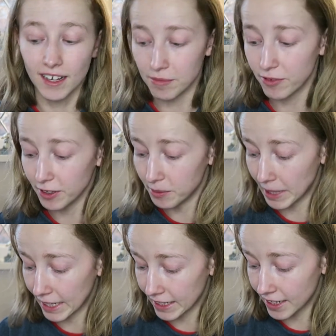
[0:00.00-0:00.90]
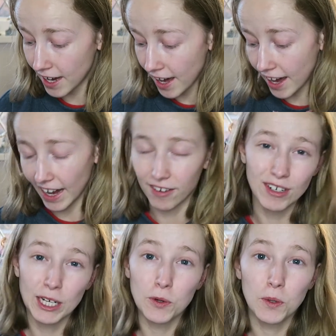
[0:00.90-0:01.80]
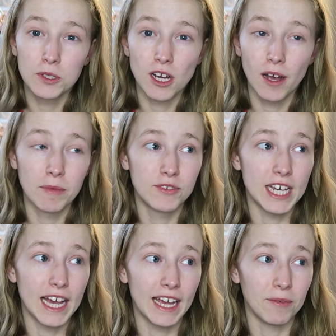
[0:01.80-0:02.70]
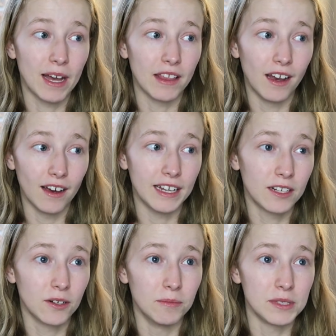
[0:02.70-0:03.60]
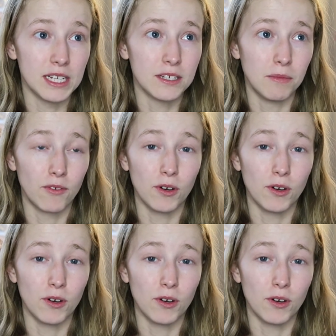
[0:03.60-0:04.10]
I'm filming at a really awkward time of day where the light comes into my